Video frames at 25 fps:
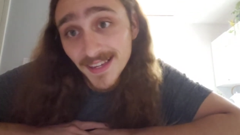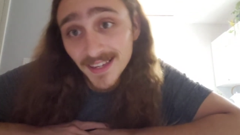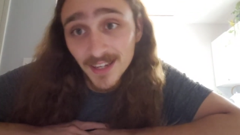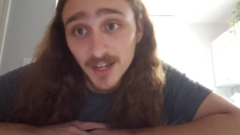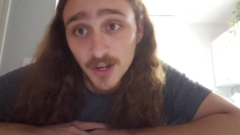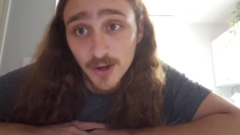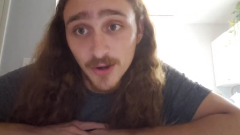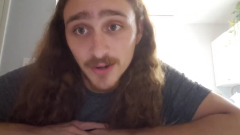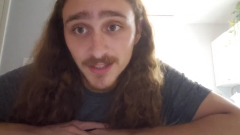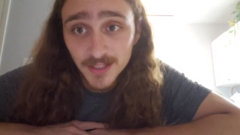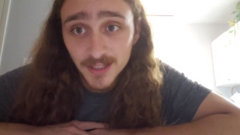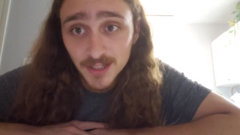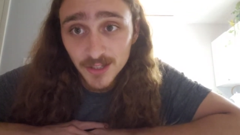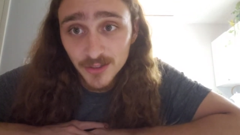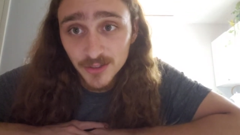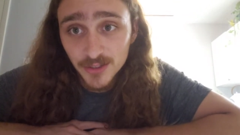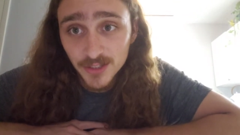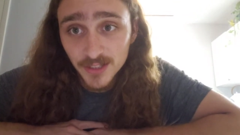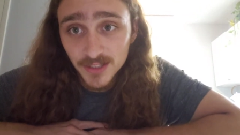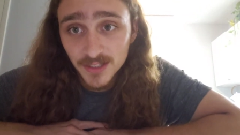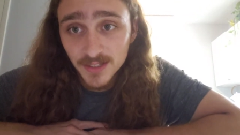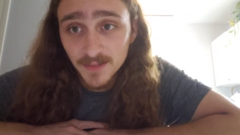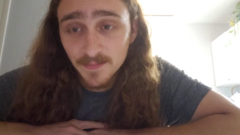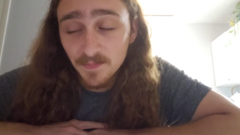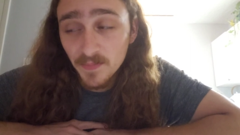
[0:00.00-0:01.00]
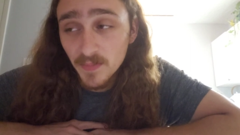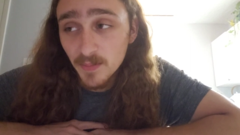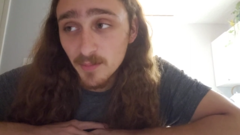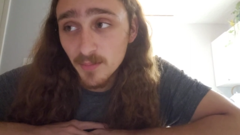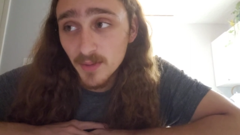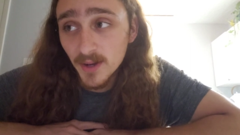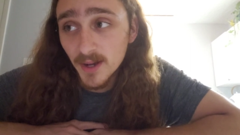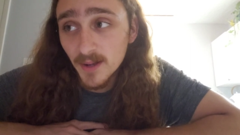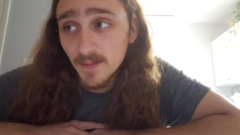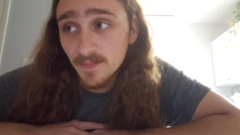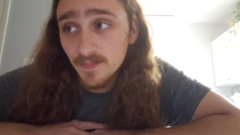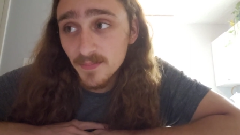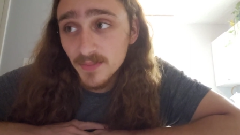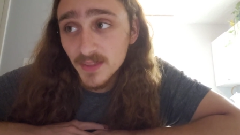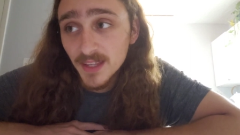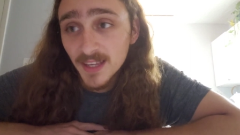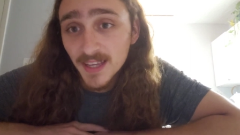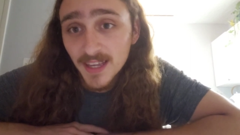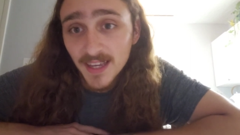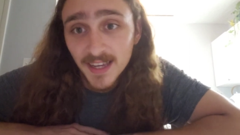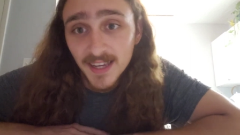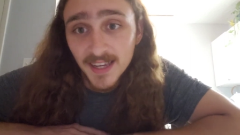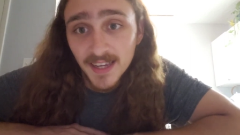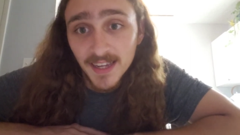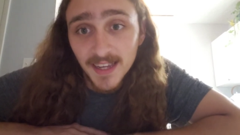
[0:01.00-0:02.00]
No excuses. But
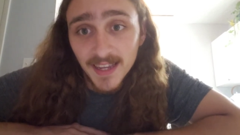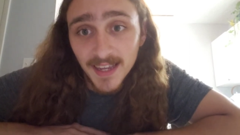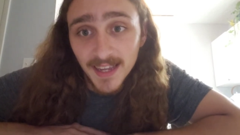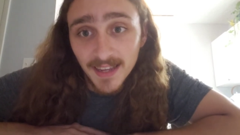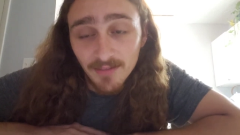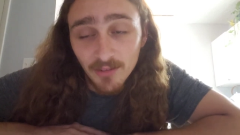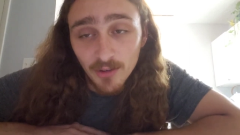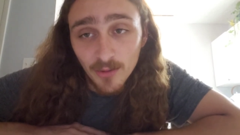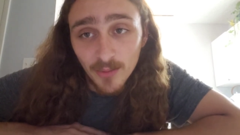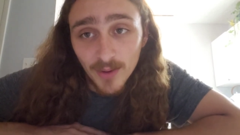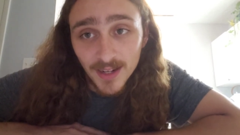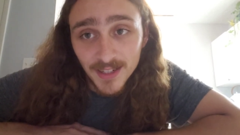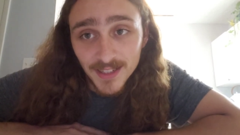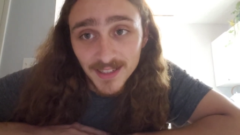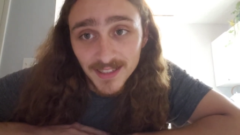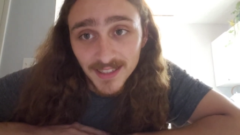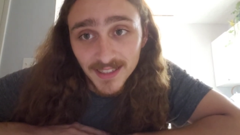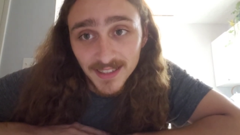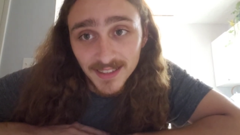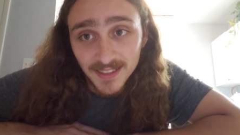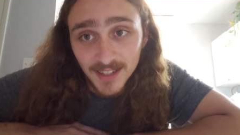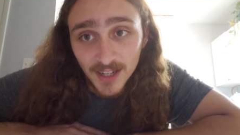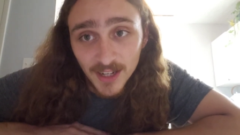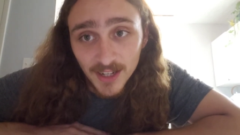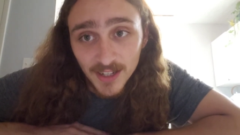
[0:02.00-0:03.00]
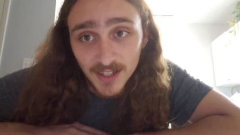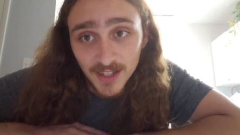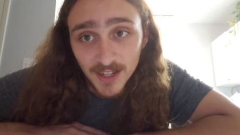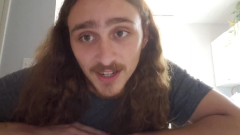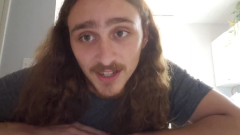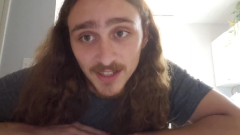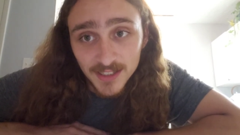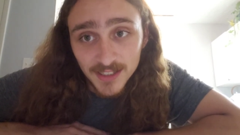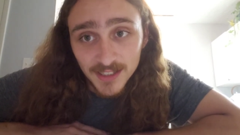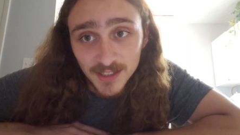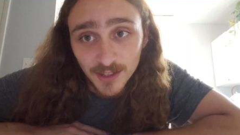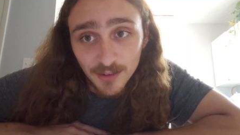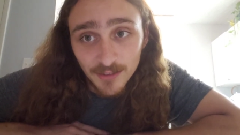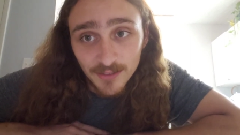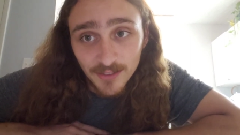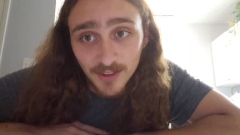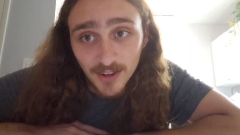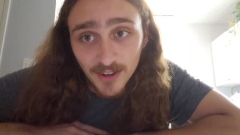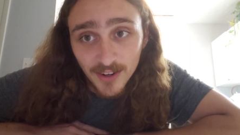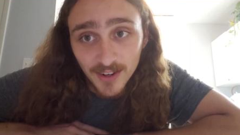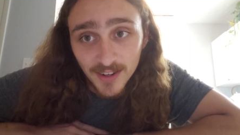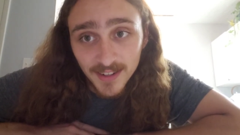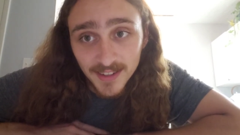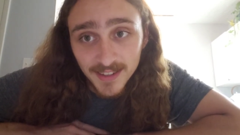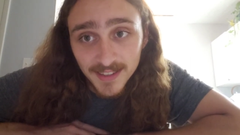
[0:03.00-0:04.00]
if you watched it so
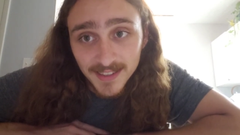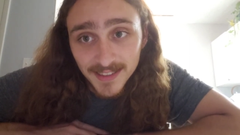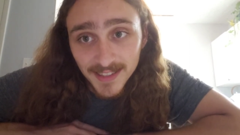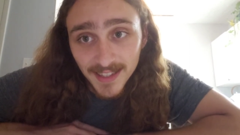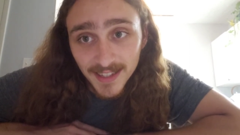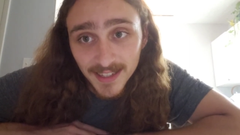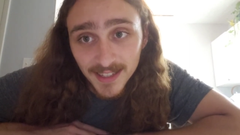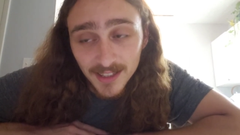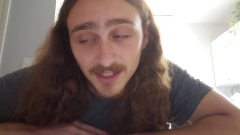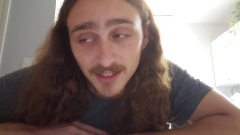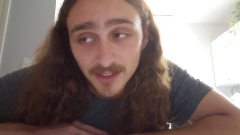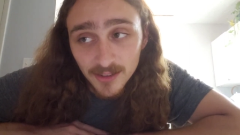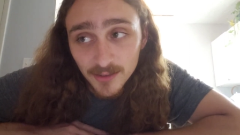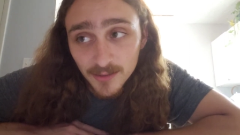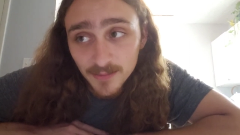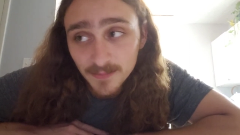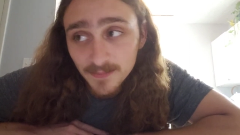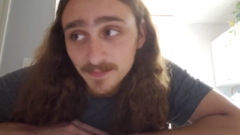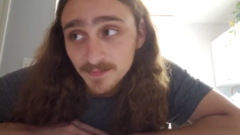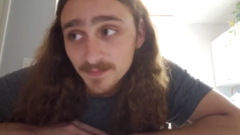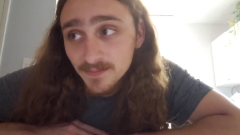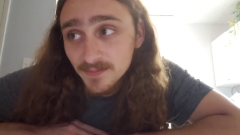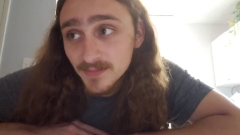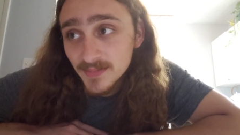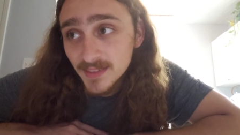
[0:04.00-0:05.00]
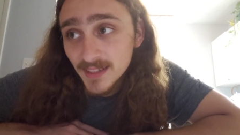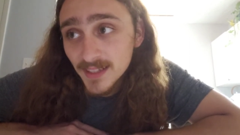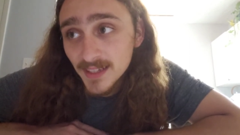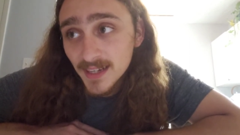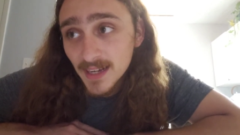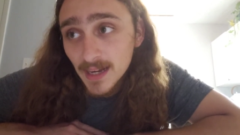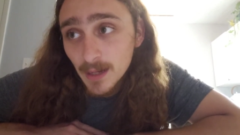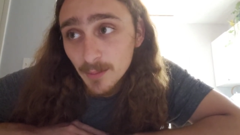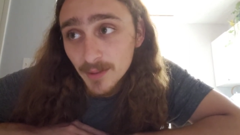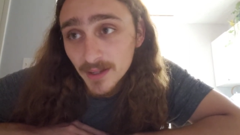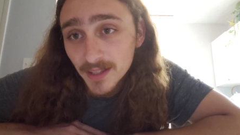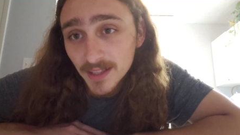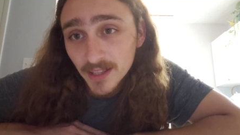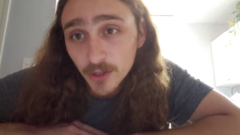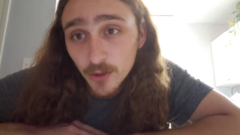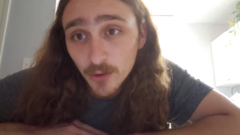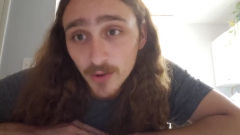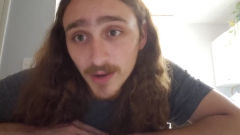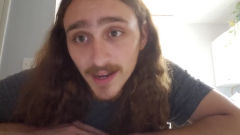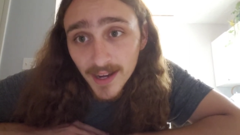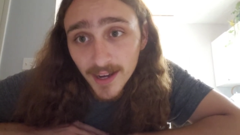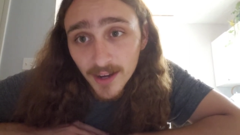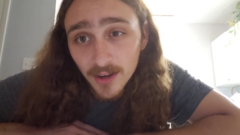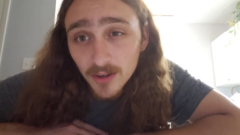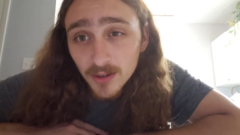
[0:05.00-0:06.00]
far, thank you. Comment
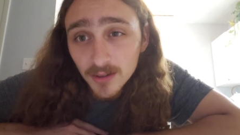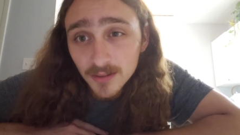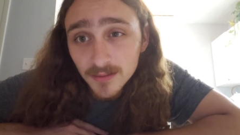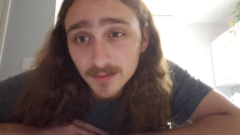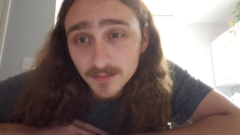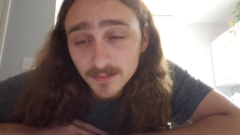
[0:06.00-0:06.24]
luau.